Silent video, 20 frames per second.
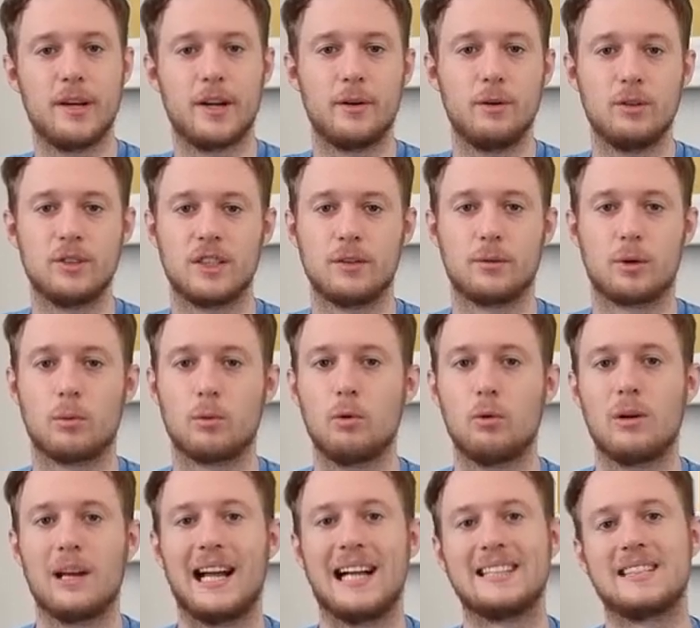are using from
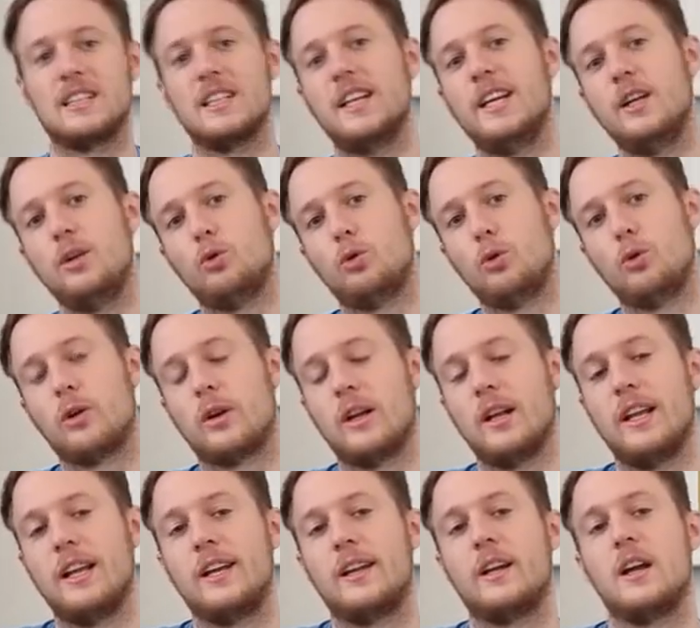Google Ads into your
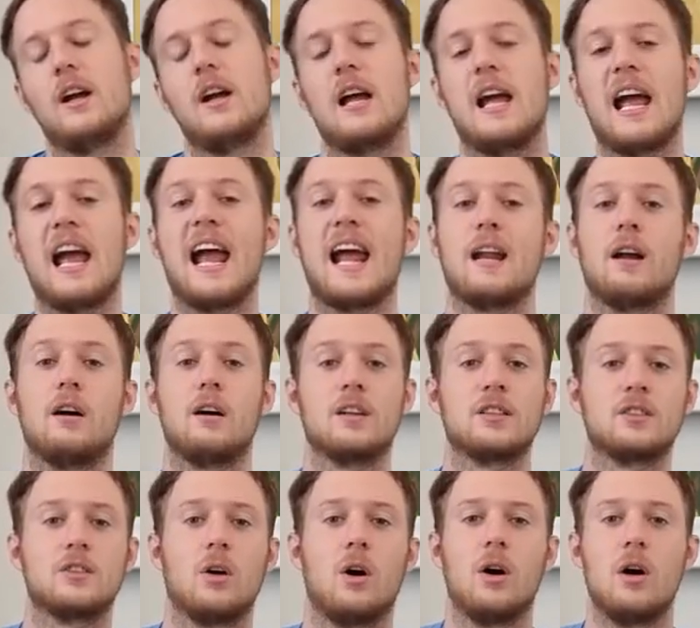link and
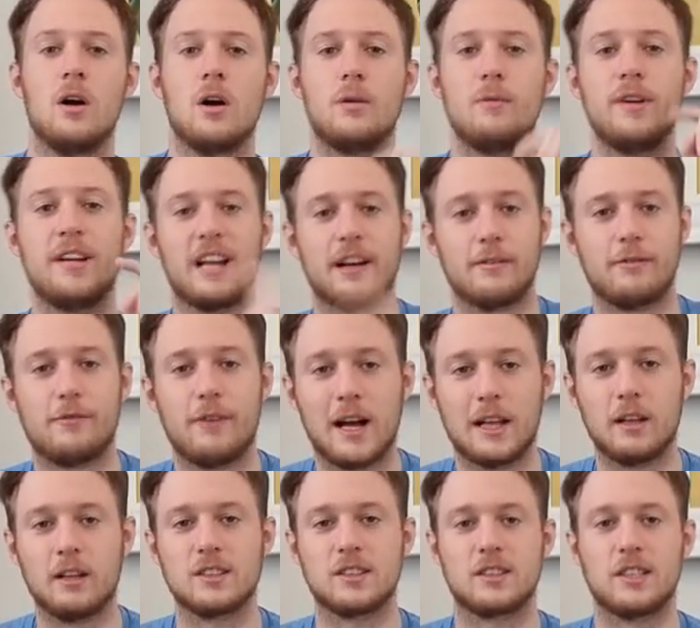also we have
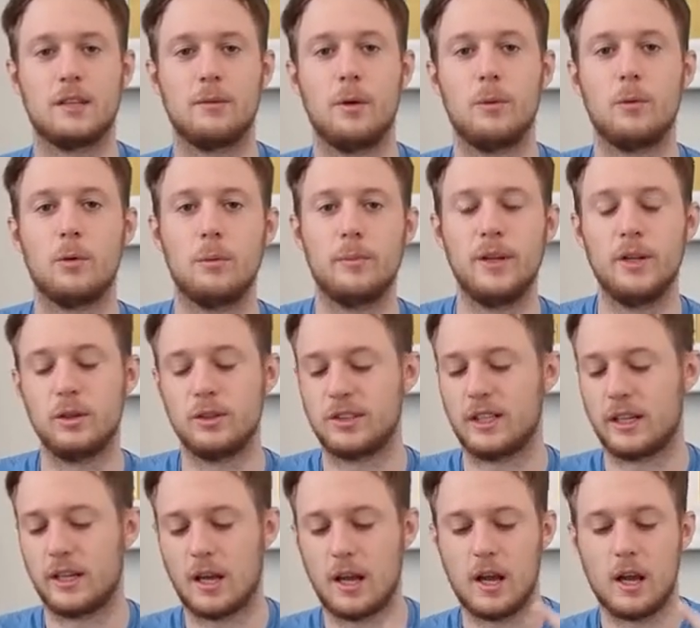funnels that we will be
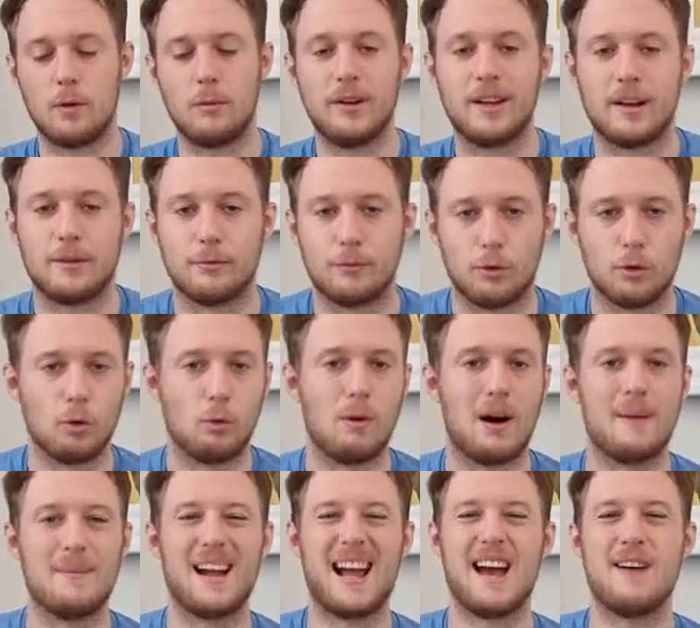using we have follow
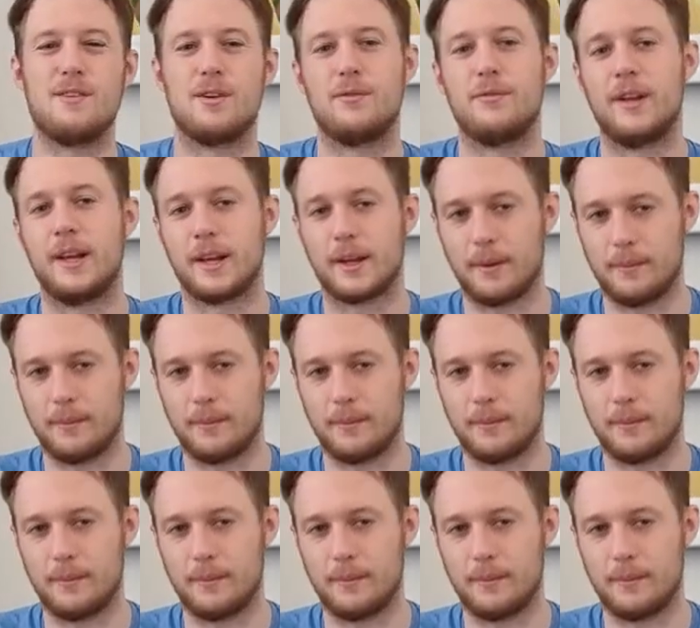up everything